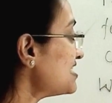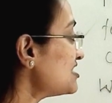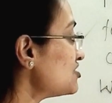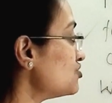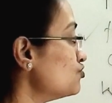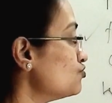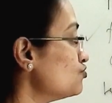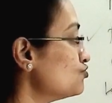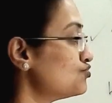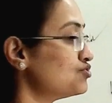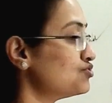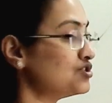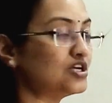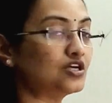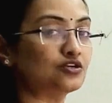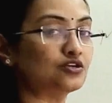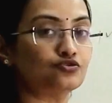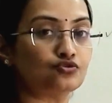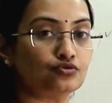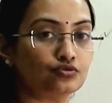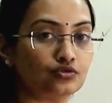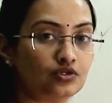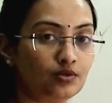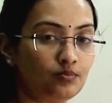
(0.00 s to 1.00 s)
nutrient to
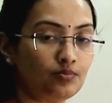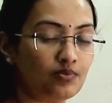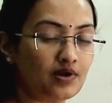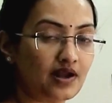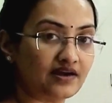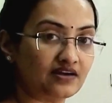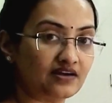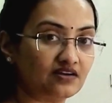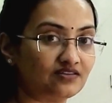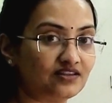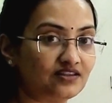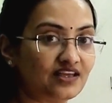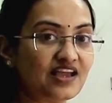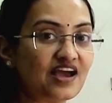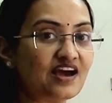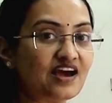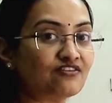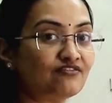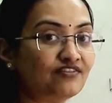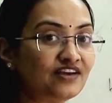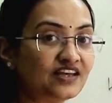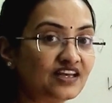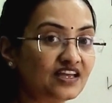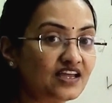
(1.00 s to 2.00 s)
the plant. They are
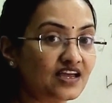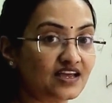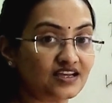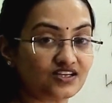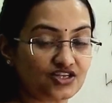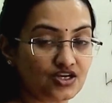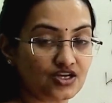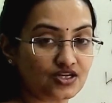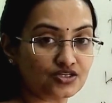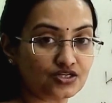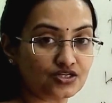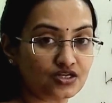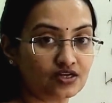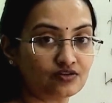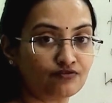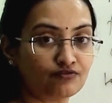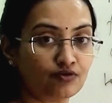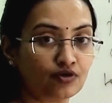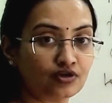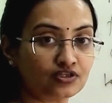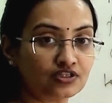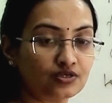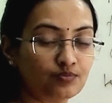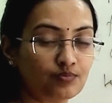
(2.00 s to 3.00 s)
very essential
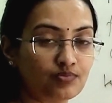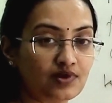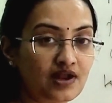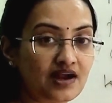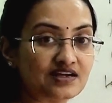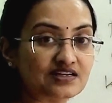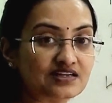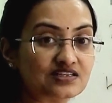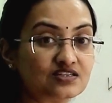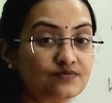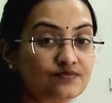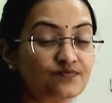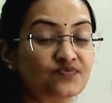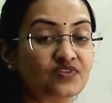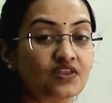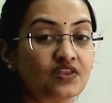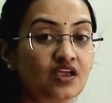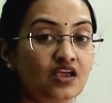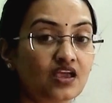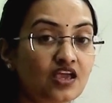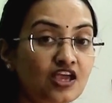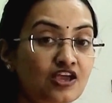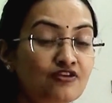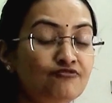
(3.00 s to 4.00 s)
for the plants.
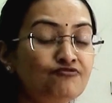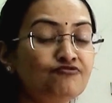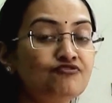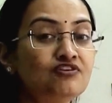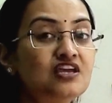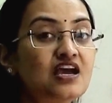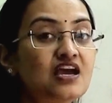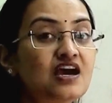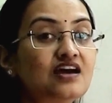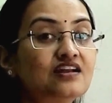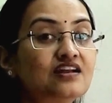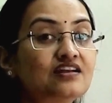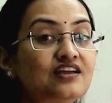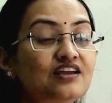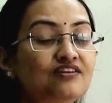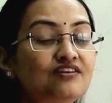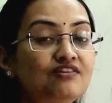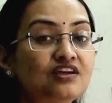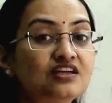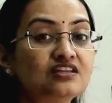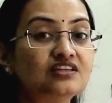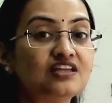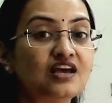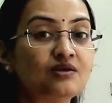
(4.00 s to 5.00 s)
If we are
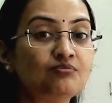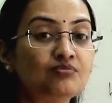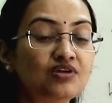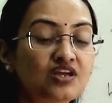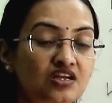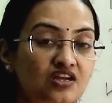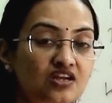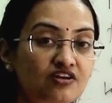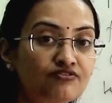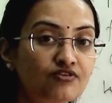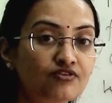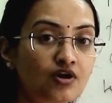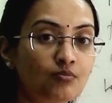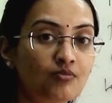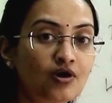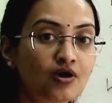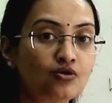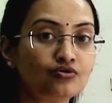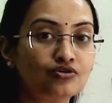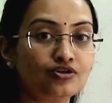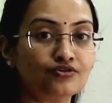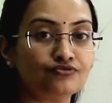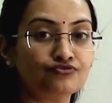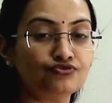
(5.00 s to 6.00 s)
giving them enough amount
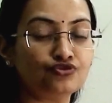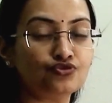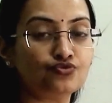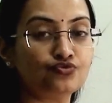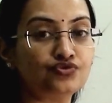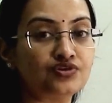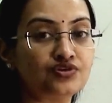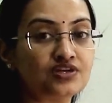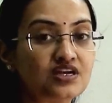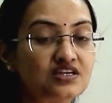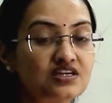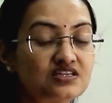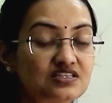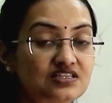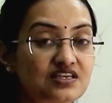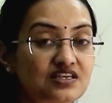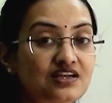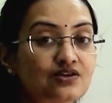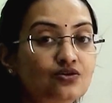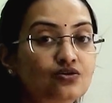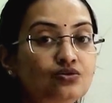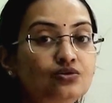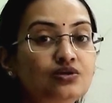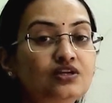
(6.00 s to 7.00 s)
of nutrients, then
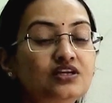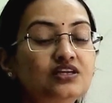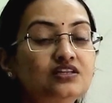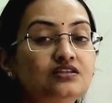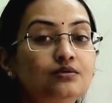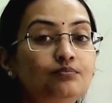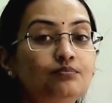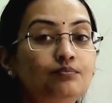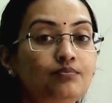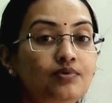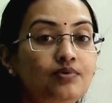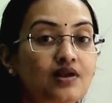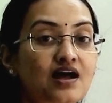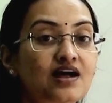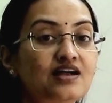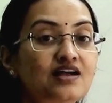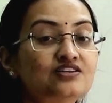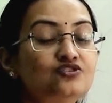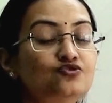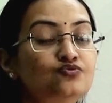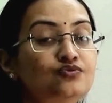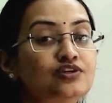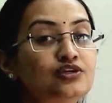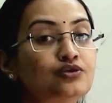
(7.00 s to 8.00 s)
only the
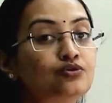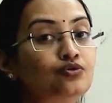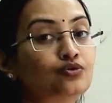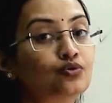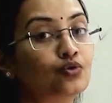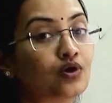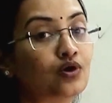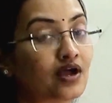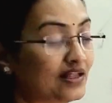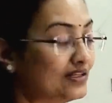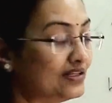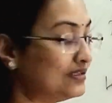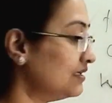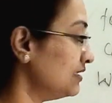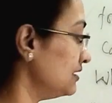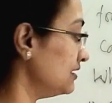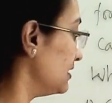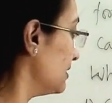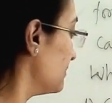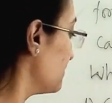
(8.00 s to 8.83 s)
plant will grow healthily.